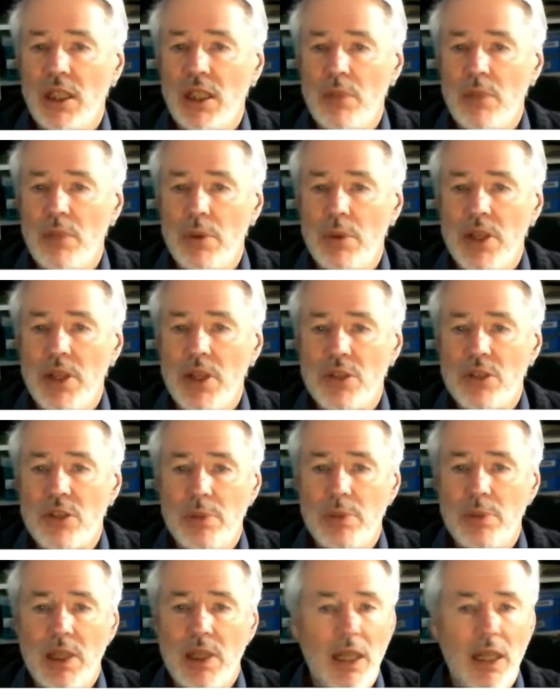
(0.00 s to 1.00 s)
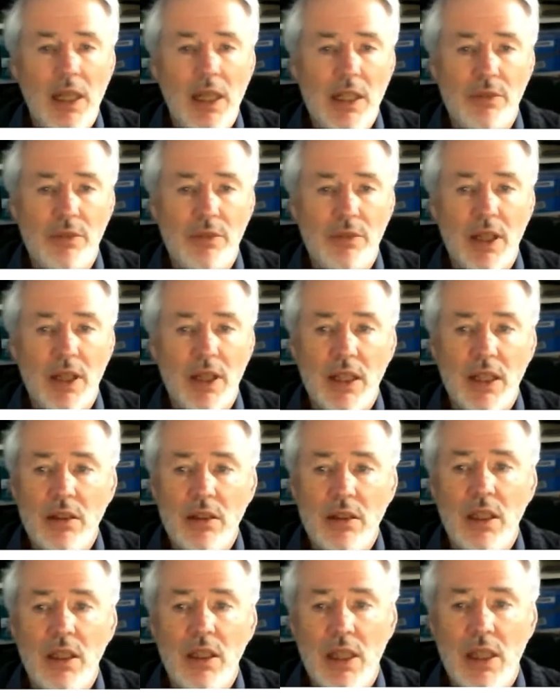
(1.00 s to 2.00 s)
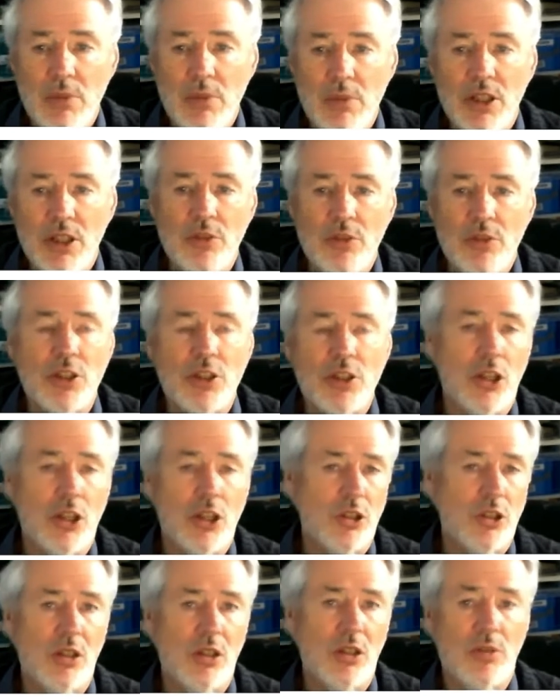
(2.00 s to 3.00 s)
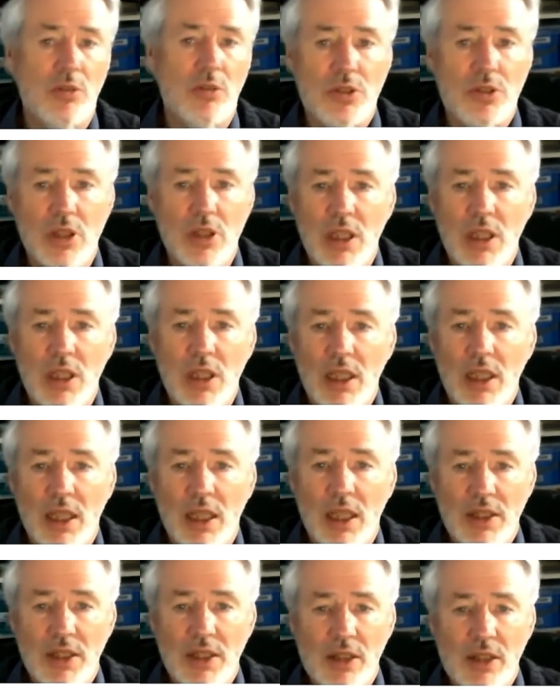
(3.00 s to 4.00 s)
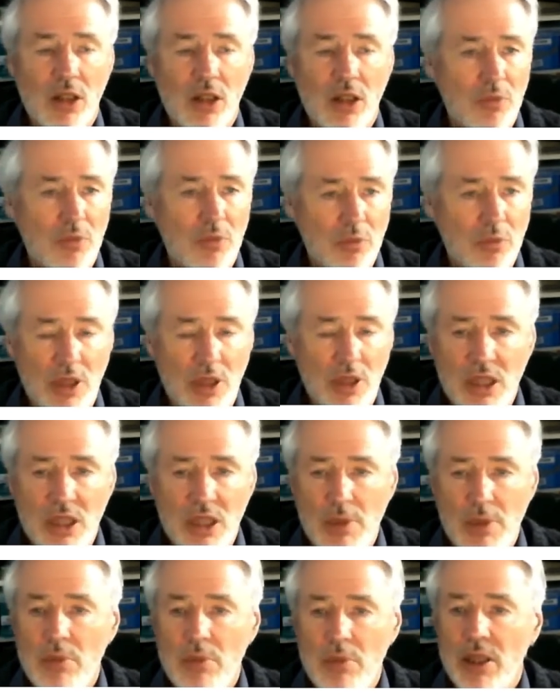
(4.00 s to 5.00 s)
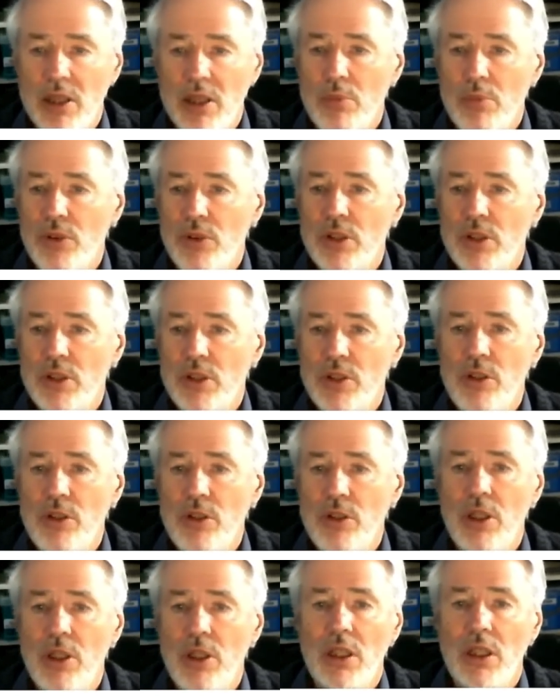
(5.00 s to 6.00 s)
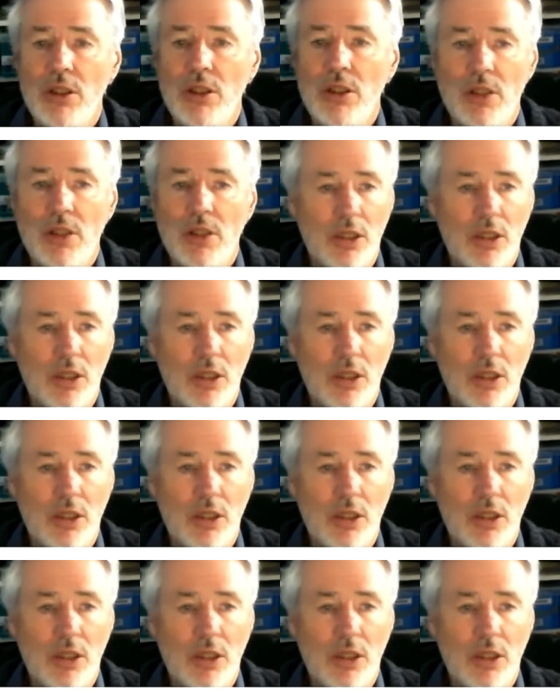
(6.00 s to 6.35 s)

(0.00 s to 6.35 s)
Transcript: permits clearly defined limited research goals and outcomes. From an experimental point of view, you can